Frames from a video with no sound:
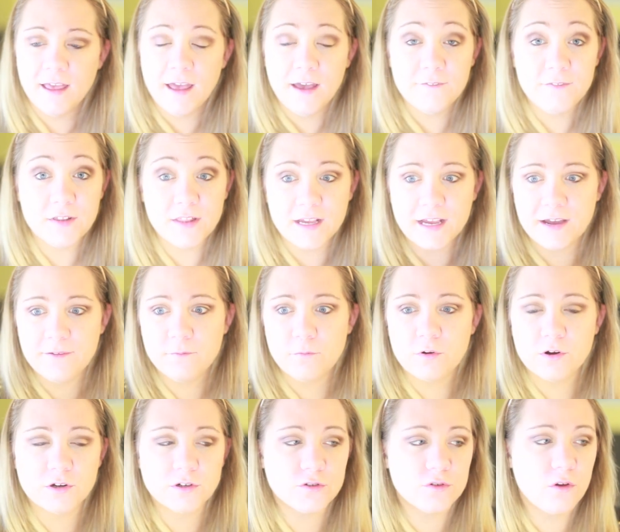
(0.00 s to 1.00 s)
feel like I have more
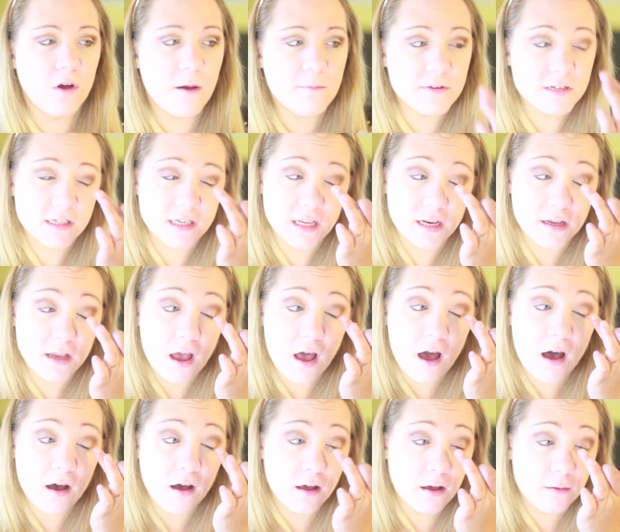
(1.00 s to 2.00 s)
control. I'm just going to
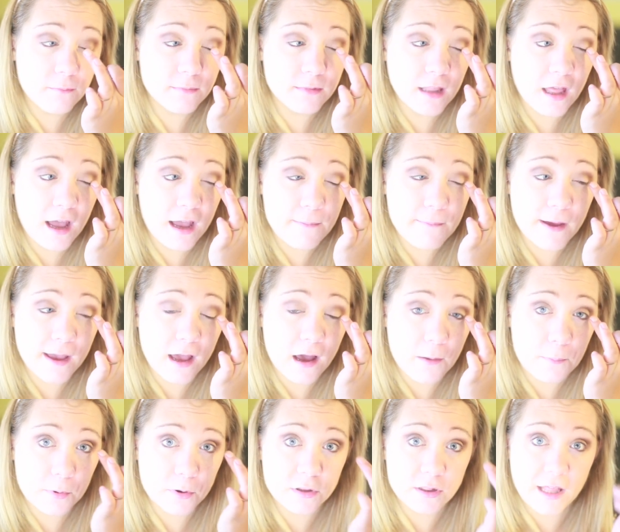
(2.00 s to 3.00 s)
um, line my
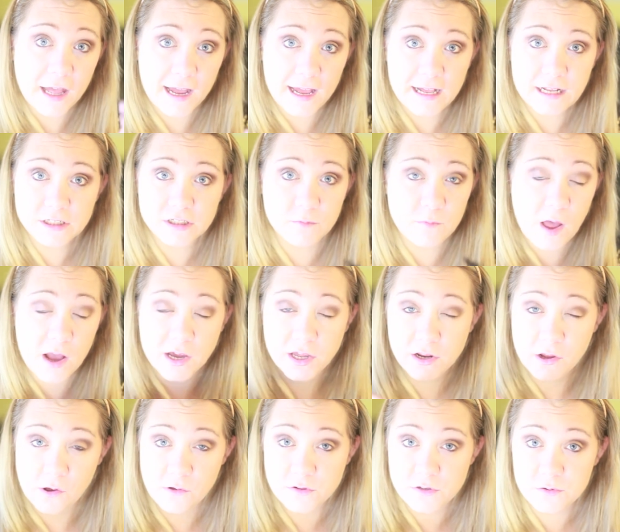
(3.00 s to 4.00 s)
upper lash. I'm not going
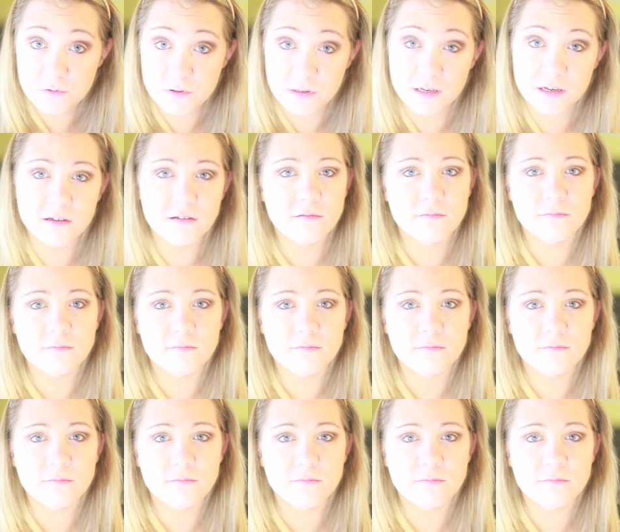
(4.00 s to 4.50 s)
to go too thick.